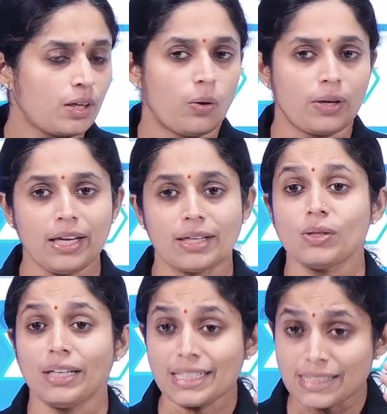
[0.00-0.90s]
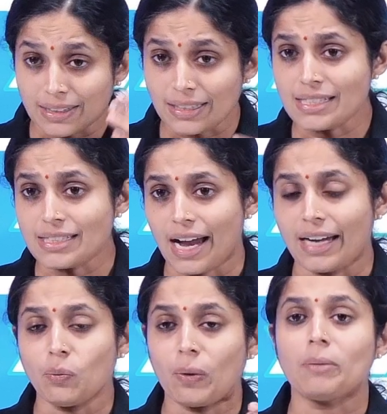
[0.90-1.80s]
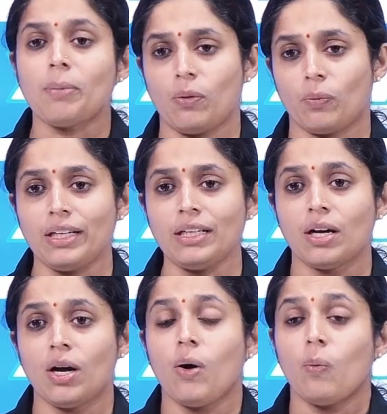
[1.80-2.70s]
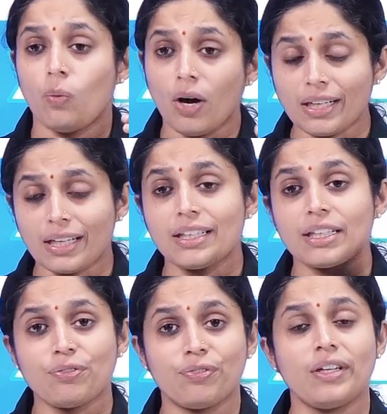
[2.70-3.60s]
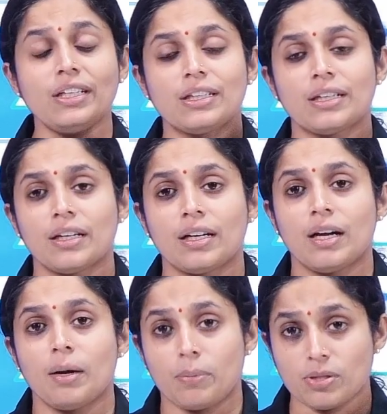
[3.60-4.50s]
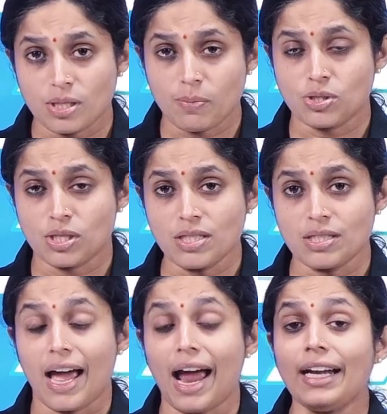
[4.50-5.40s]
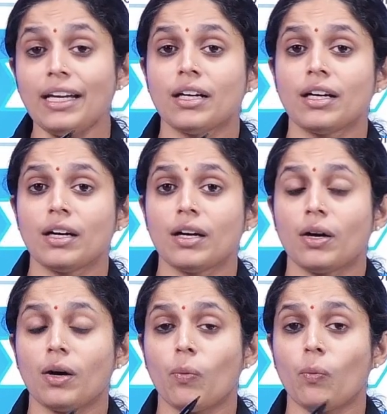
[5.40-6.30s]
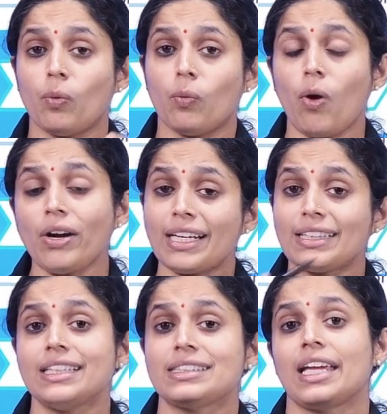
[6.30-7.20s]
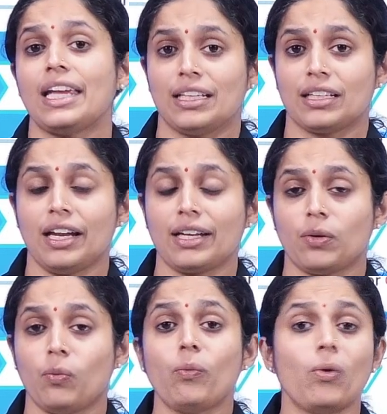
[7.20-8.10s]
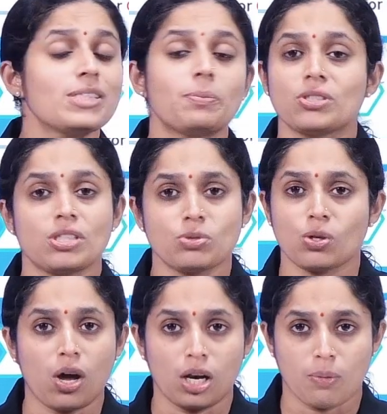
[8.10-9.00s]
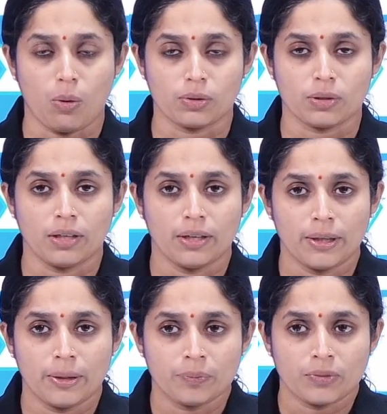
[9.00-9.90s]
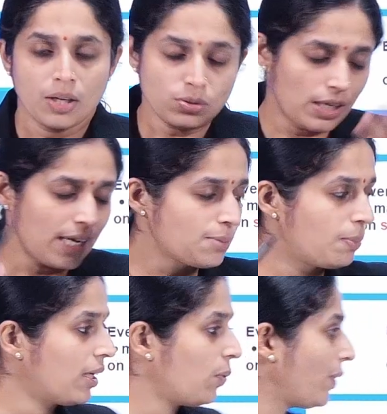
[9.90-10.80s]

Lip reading: Okay, so let us understand one by one what are the different presumptions and what are they saying, like what is the presumption all about. So, let us begin